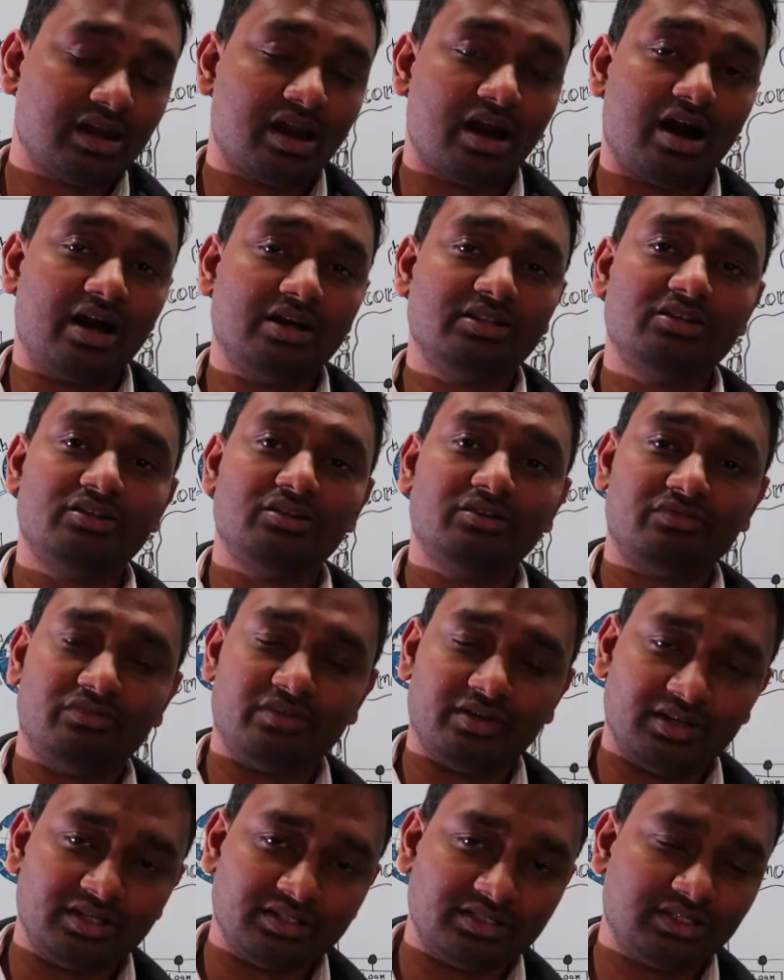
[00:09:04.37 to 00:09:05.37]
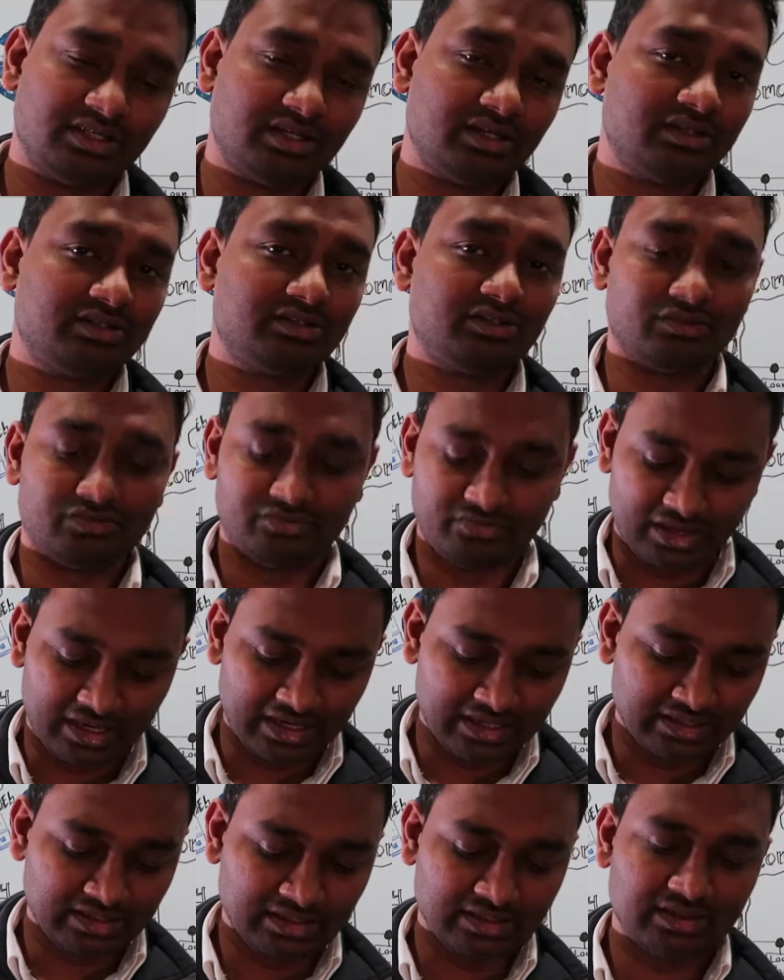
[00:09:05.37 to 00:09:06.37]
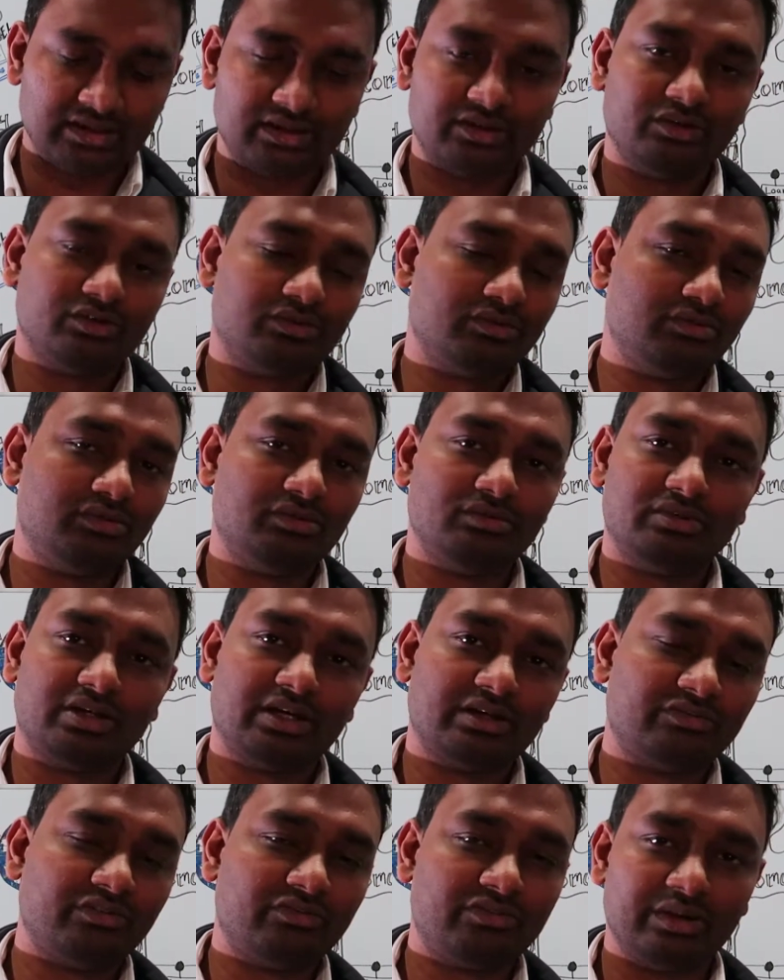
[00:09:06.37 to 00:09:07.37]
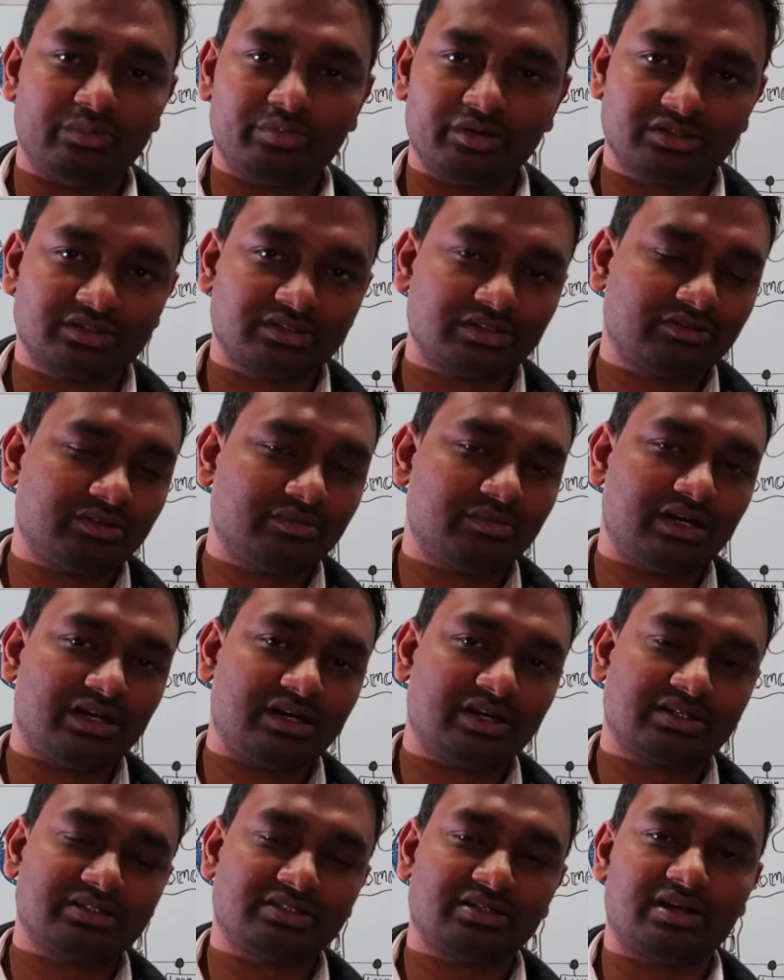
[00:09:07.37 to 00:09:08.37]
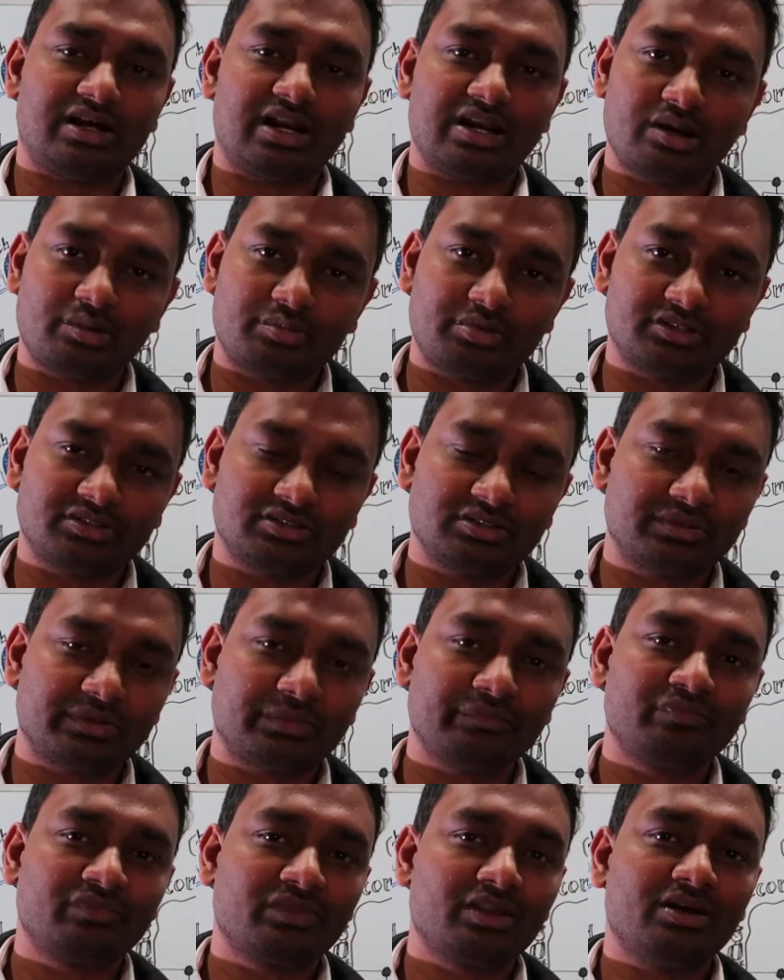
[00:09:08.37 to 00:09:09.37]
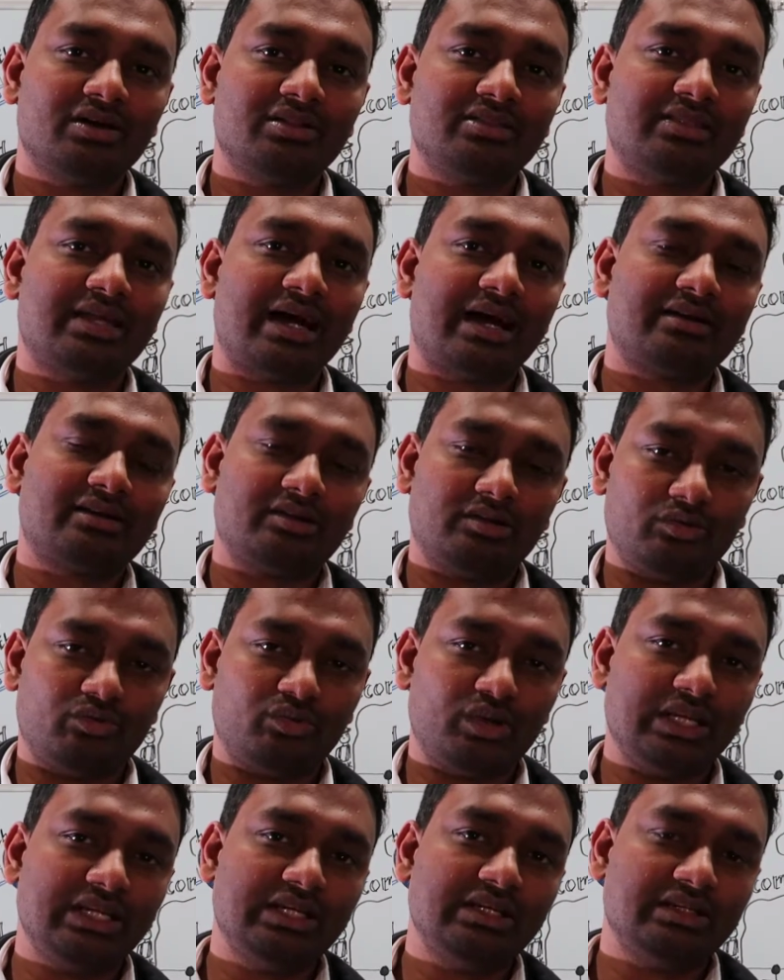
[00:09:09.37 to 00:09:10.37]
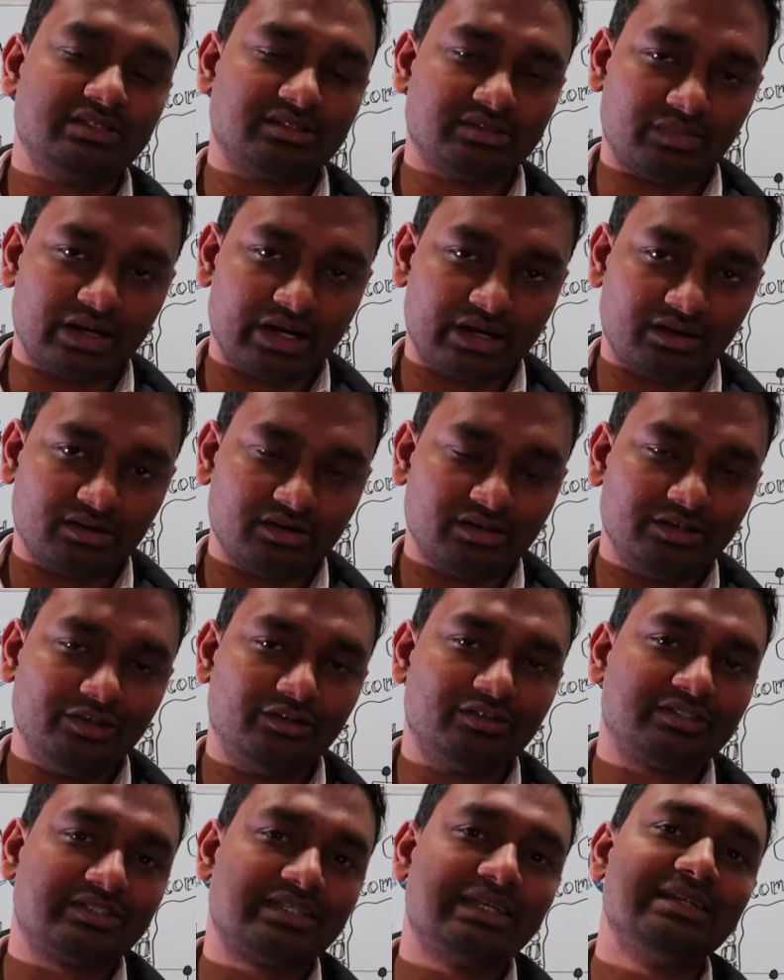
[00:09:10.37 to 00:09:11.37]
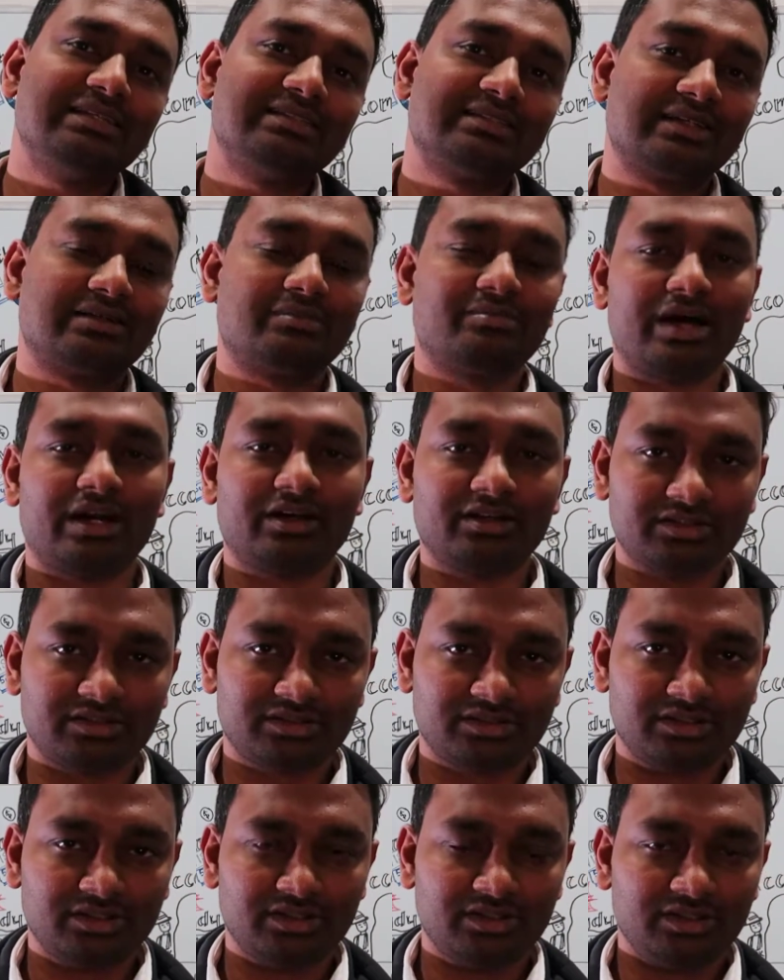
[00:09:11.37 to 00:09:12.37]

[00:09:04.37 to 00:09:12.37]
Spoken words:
either you finish it, you fail it, you get 50% of the marks or 100%, that really doesn't matter. Your skill set matters.